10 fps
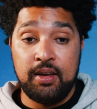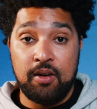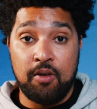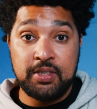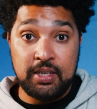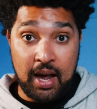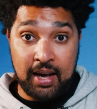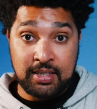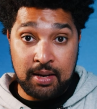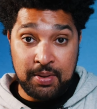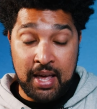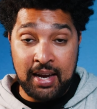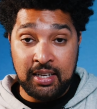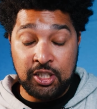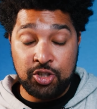obviously, like I said, with the
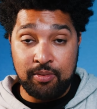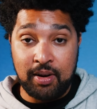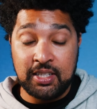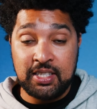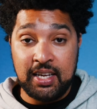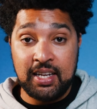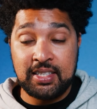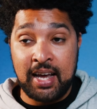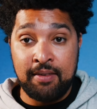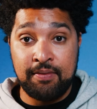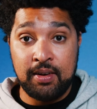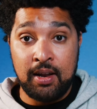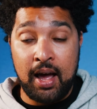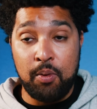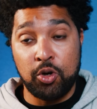L E D strip around the ceiling, to have
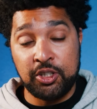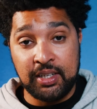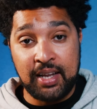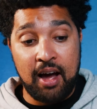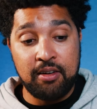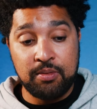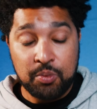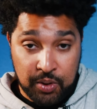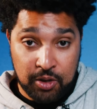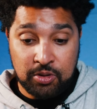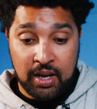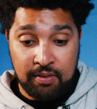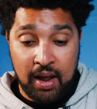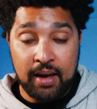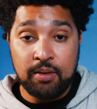light washing down, and we can also have
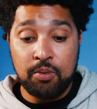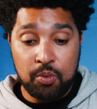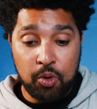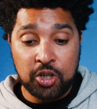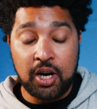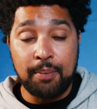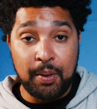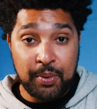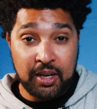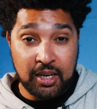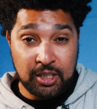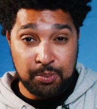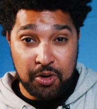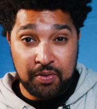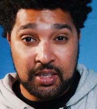light wash up, and we can actually
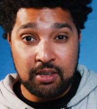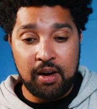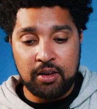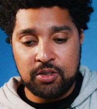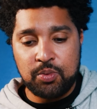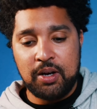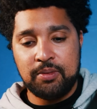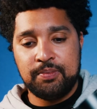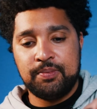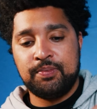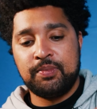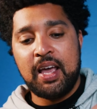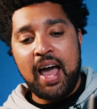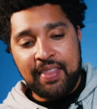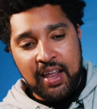move these around as well.
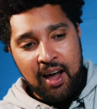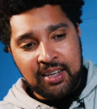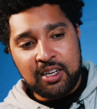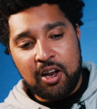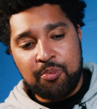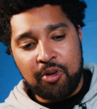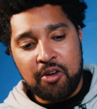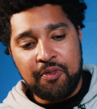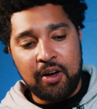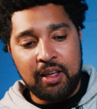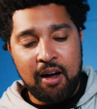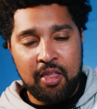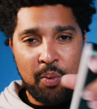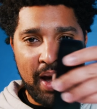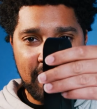And they're nice and low profile. They're out
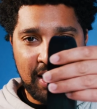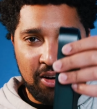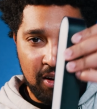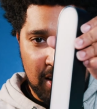the way. They're not